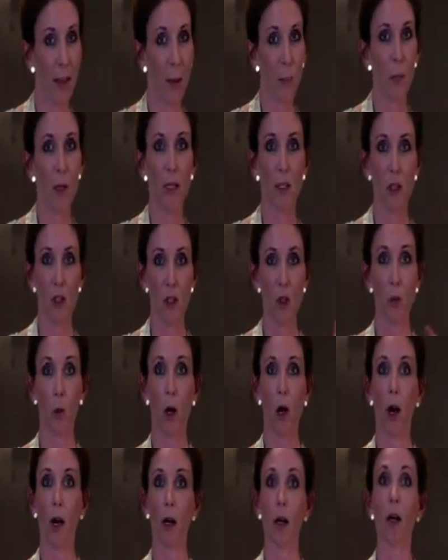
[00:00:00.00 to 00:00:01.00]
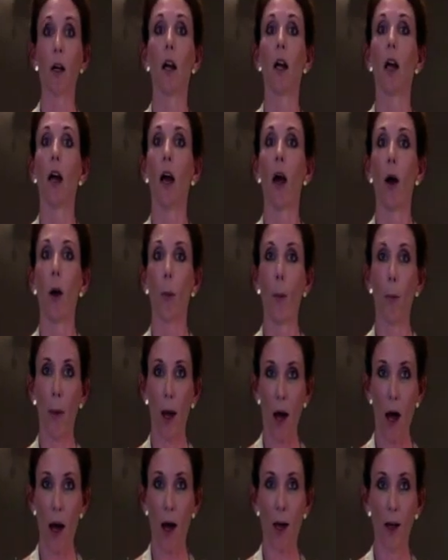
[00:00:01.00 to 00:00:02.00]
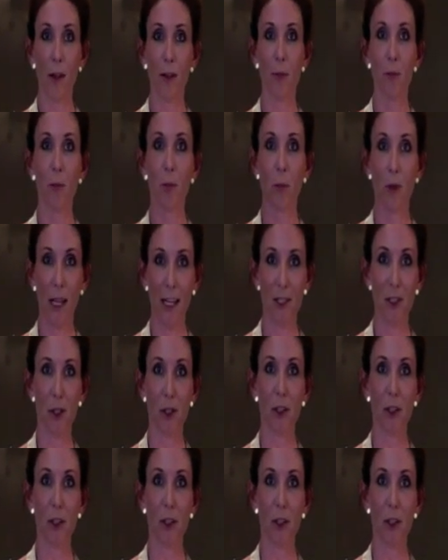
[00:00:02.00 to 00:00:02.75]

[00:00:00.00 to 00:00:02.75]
into our blender.